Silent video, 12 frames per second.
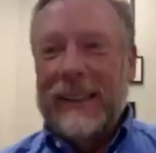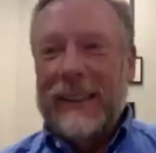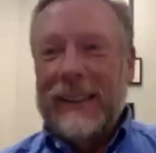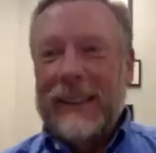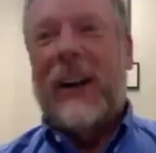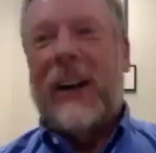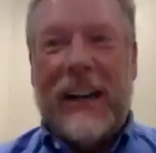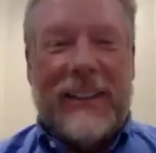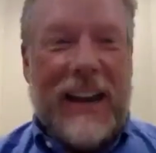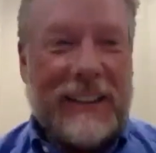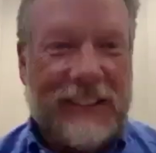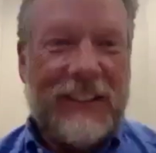All right,
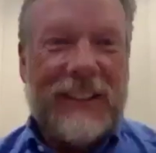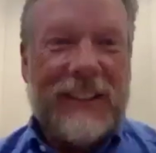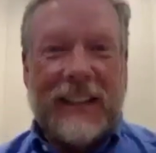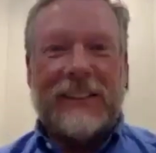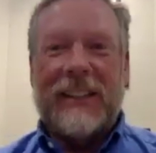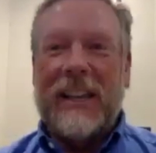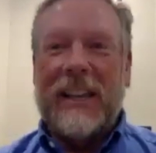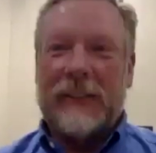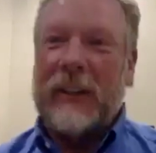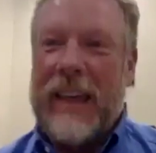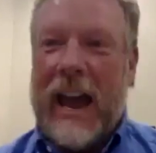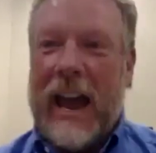that's this
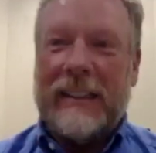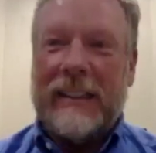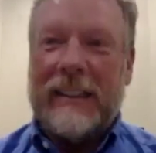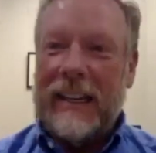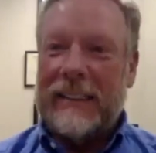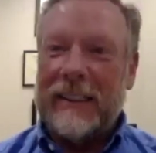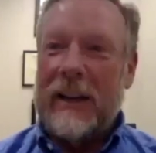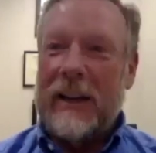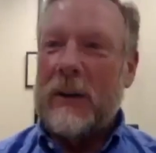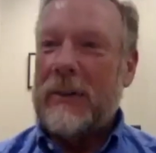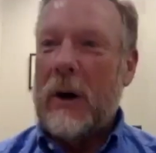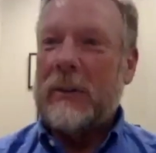or that. You get to know
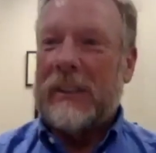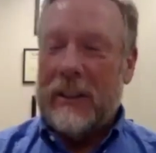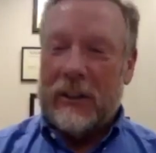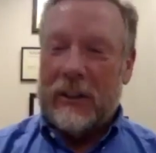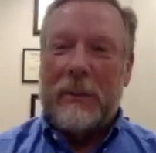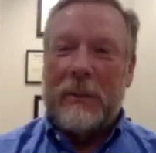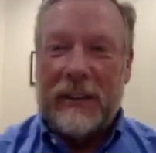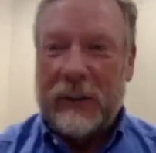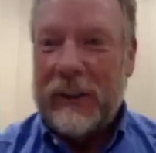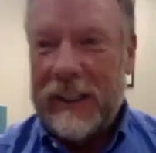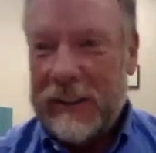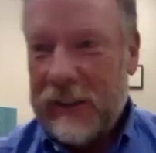folks a little bit
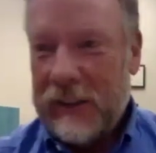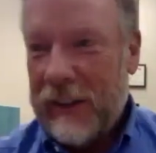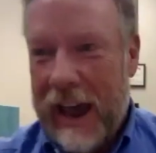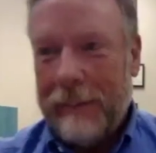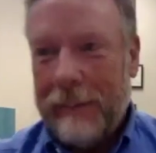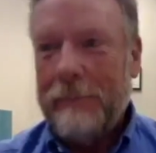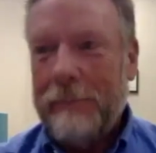through this or that.